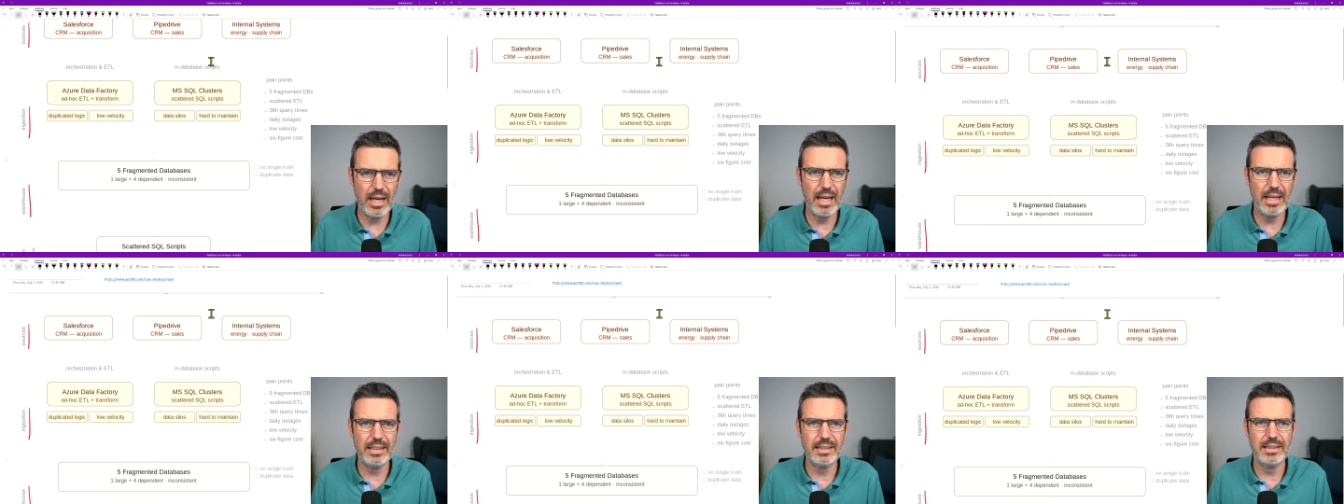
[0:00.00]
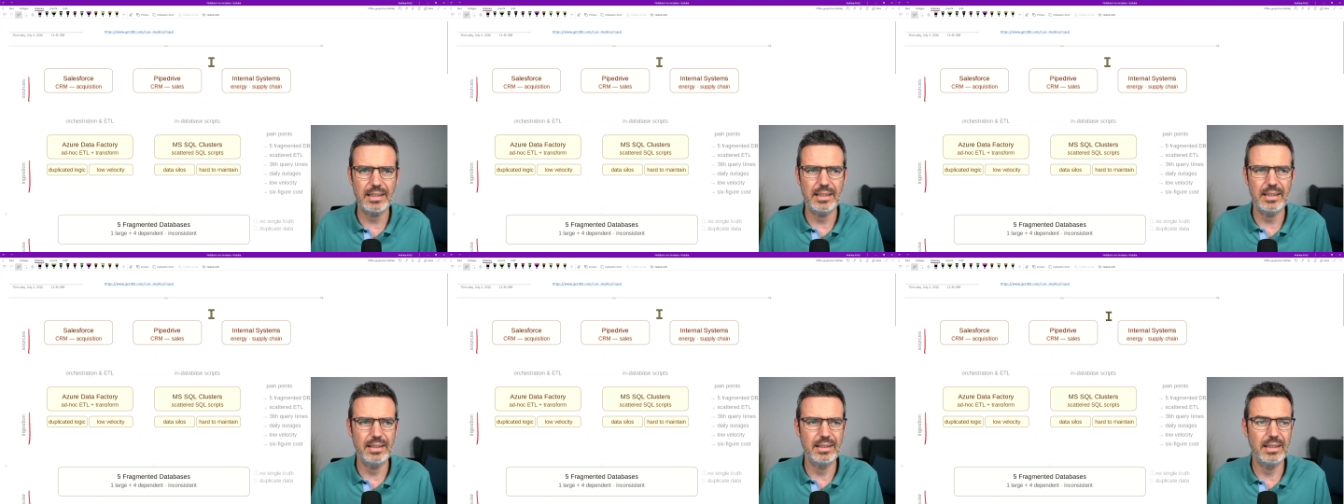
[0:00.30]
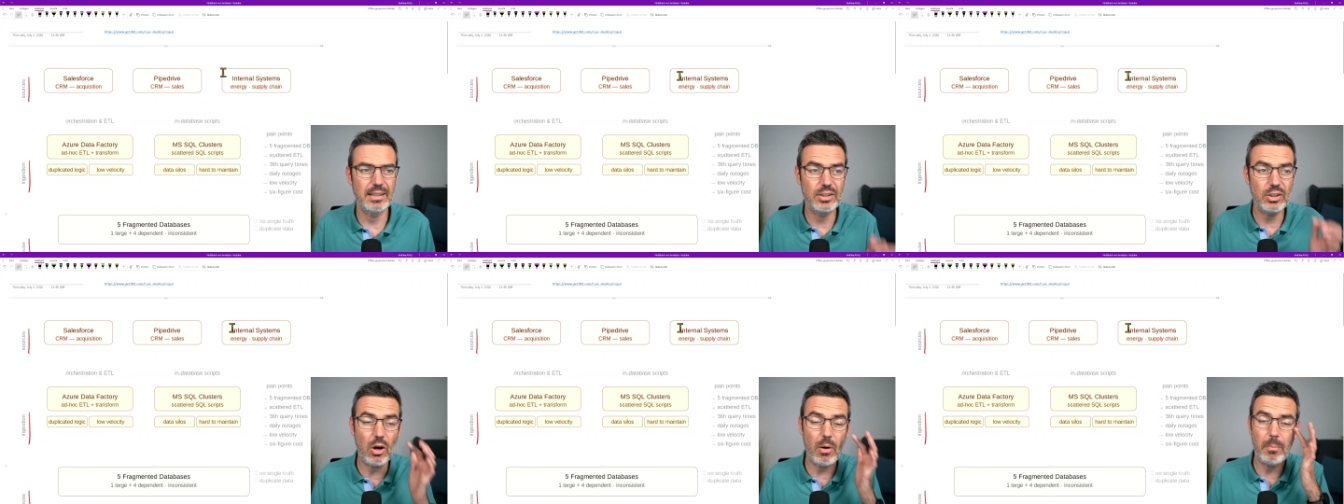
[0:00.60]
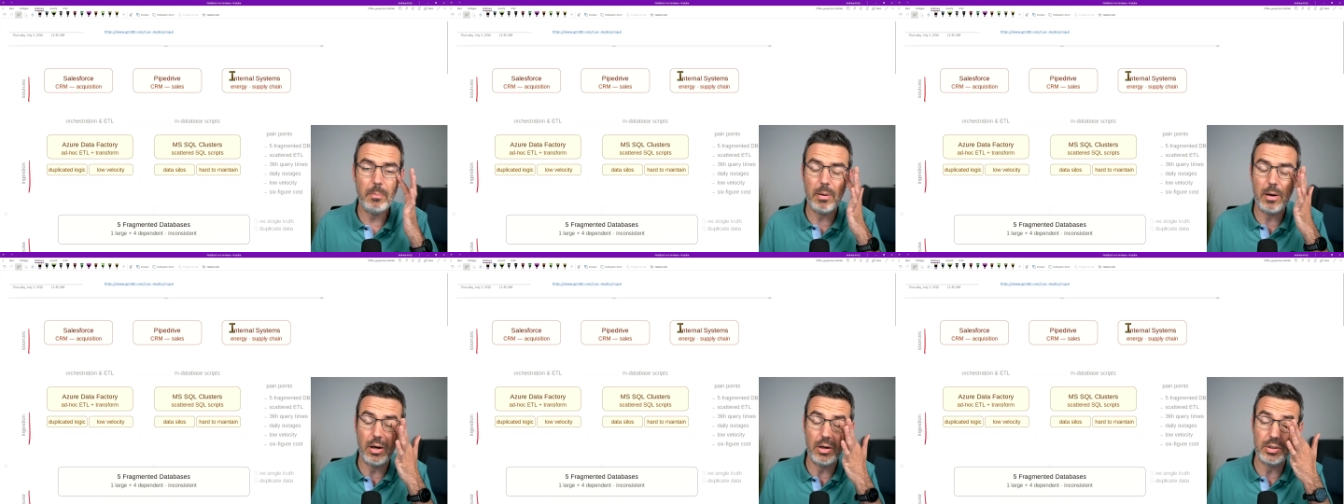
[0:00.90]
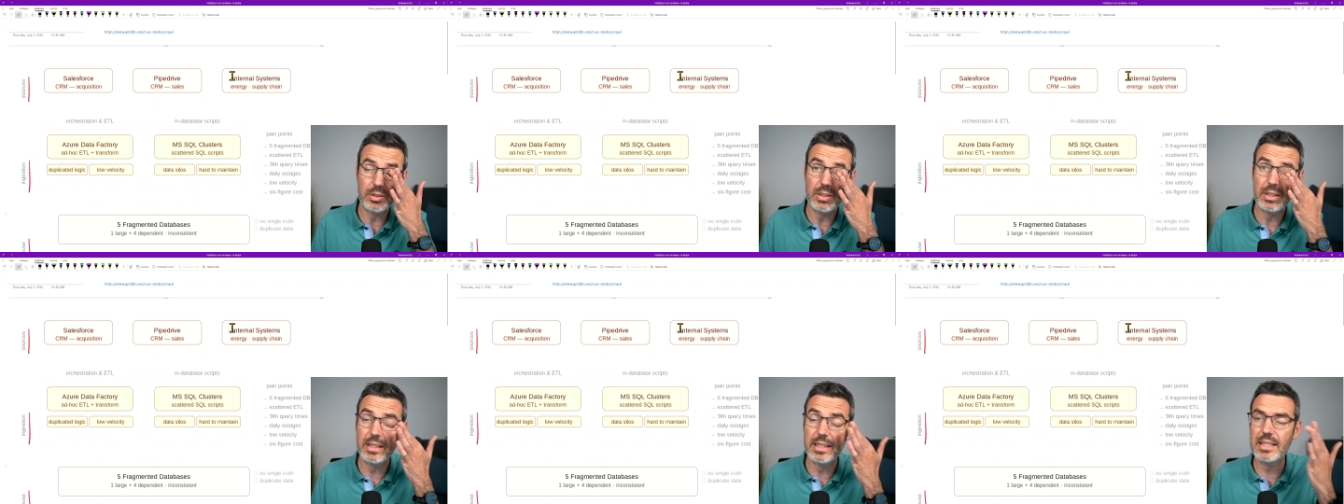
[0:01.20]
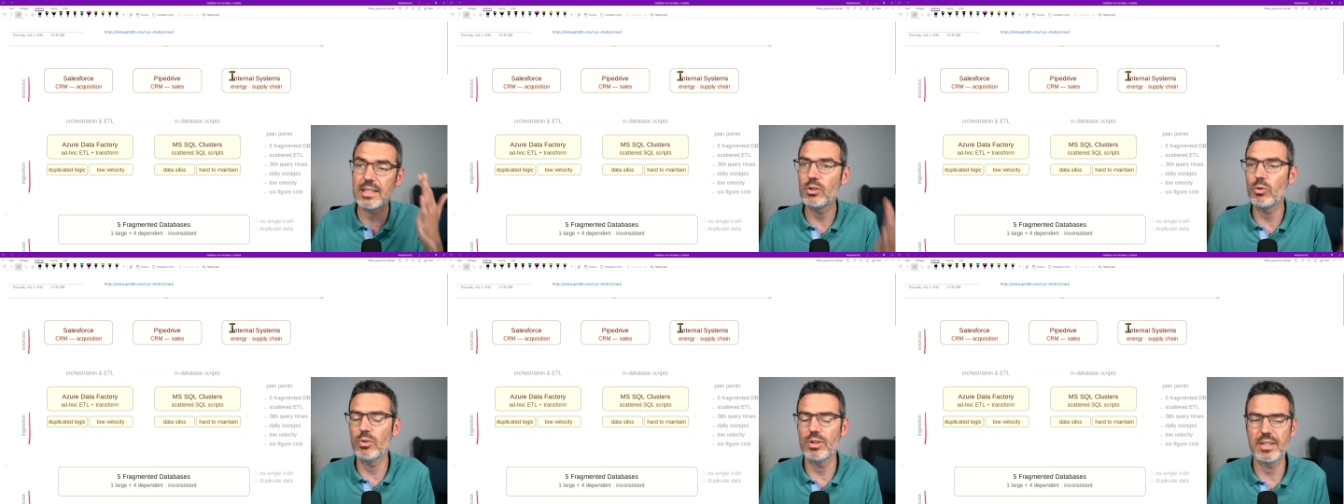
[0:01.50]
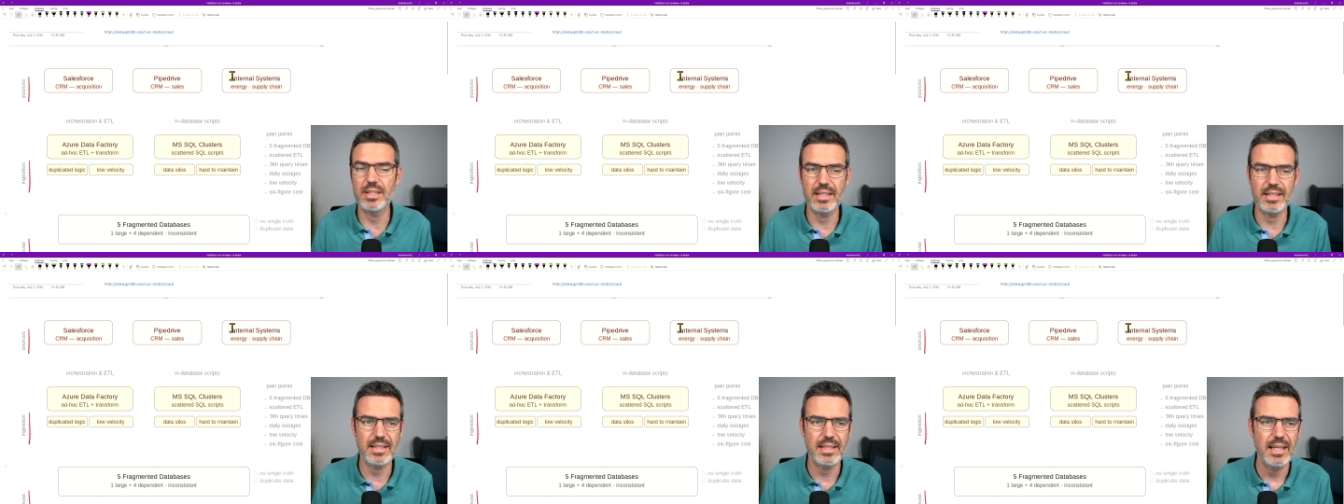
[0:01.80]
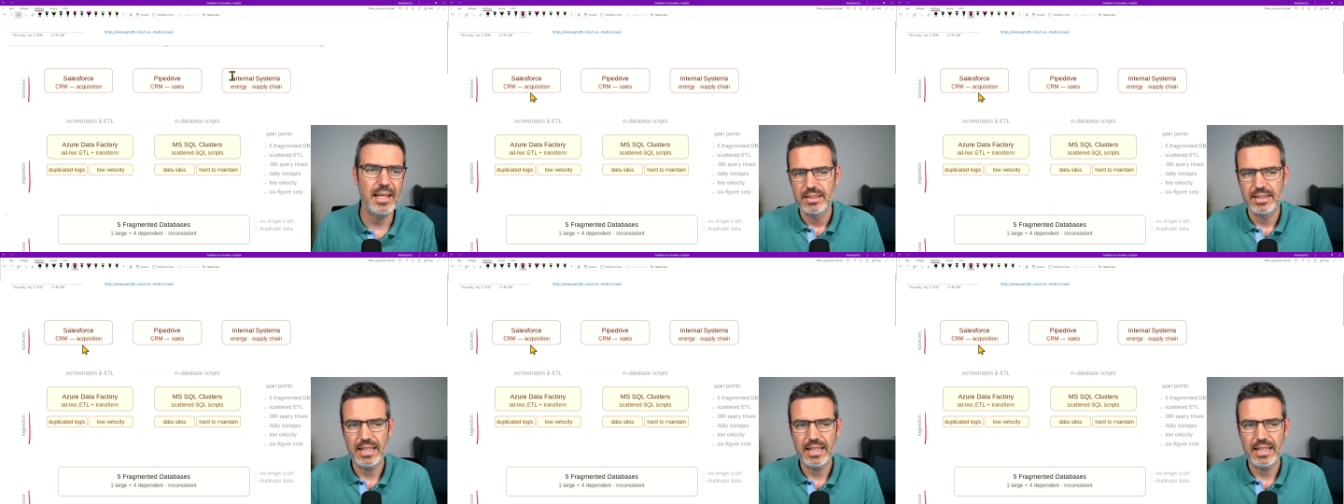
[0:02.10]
at the top part, the sources,